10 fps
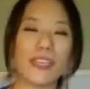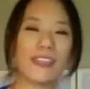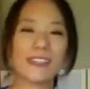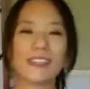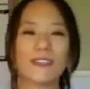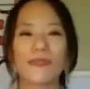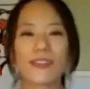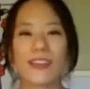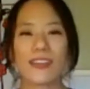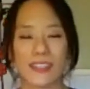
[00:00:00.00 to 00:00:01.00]
piece.
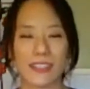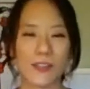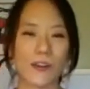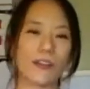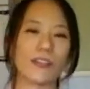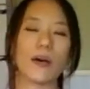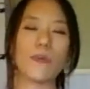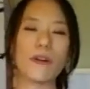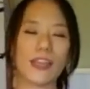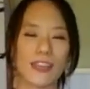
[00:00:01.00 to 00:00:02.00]
This is called
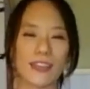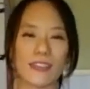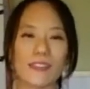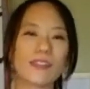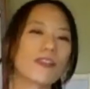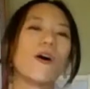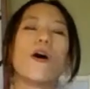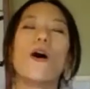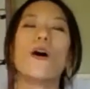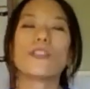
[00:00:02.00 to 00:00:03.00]
double hands
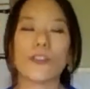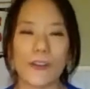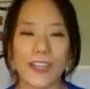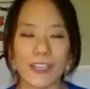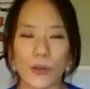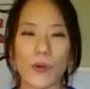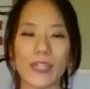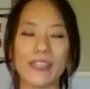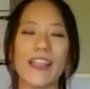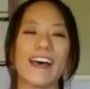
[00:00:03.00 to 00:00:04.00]
turning the
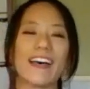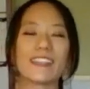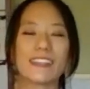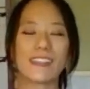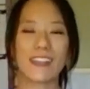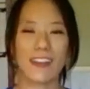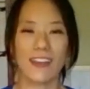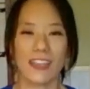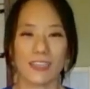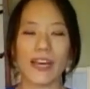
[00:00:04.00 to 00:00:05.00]
windlass.
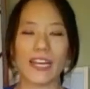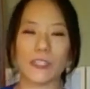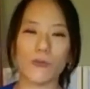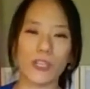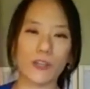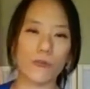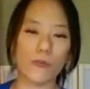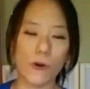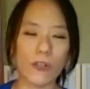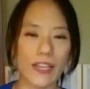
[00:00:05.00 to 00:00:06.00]
Imagine when you're
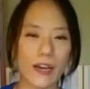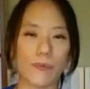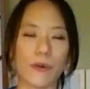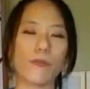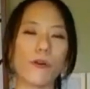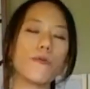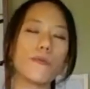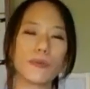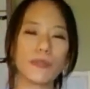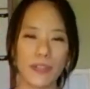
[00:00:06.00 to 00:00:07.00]
rolling up a
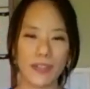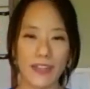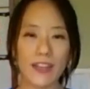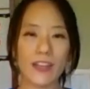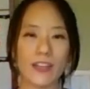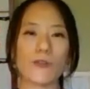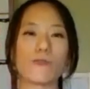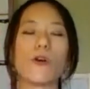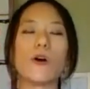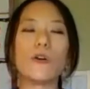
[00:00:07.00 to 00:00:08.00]
rope, you're
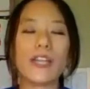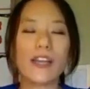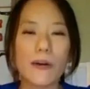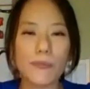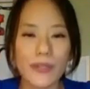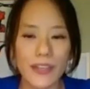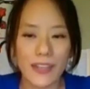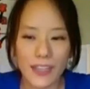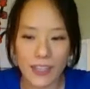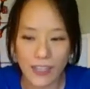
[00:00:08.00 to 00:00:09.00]
rowing up
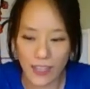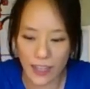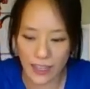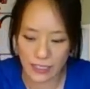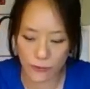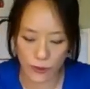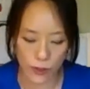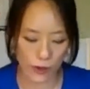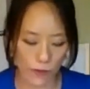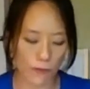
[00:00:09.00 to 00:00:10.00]
as if you're
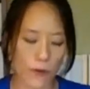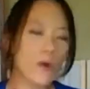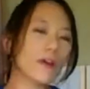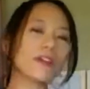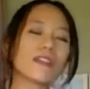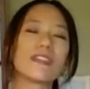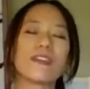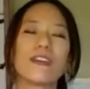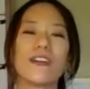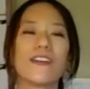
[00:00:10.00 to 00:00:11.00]
going forward,
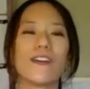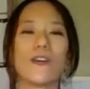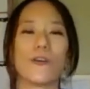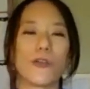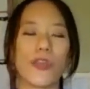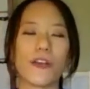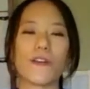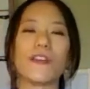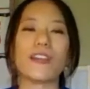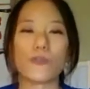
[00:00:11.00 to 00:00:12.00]
or think
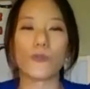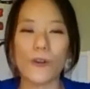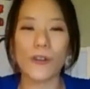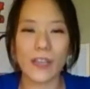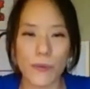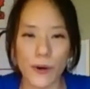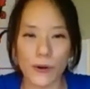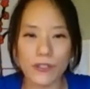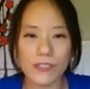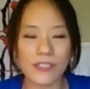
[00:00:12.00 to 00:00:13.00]
of it as rowing a
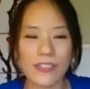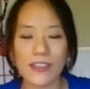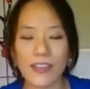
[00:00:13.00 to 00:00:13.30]
boat.